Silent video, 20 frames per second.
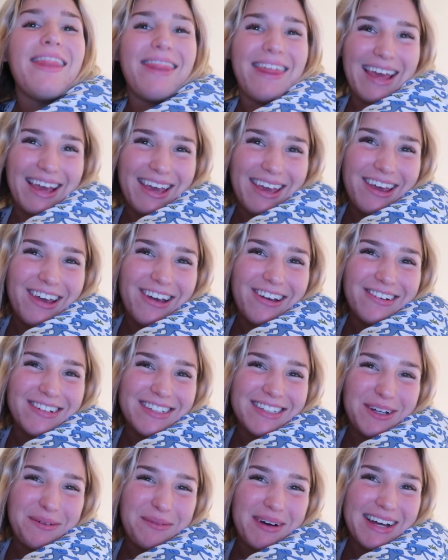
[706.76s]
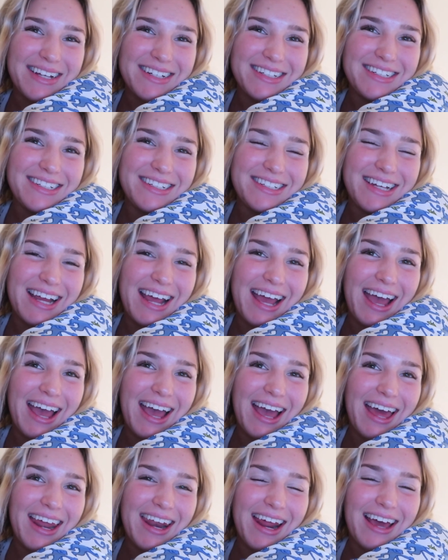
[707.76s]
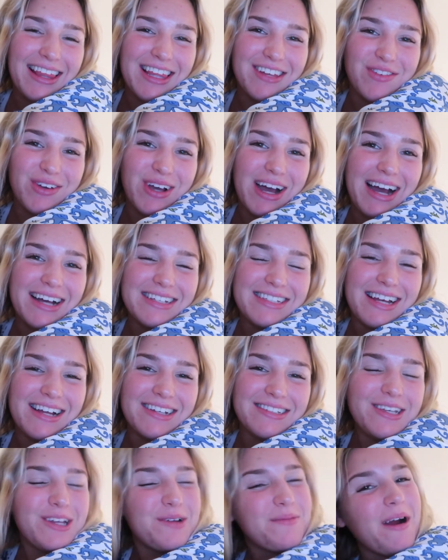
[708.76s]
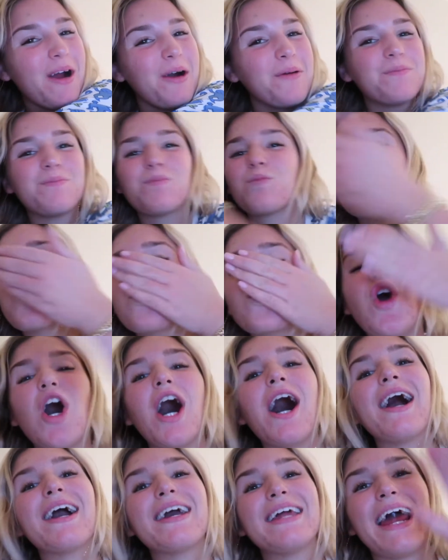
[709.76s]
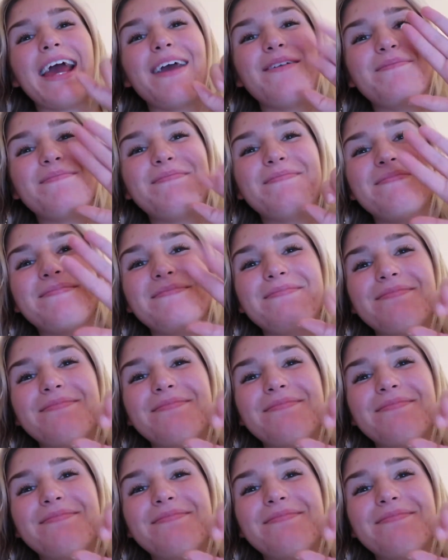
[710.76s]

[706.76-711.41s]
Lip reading: thank you so much, and I love you guys, and I'll see you tomorrow. Good night.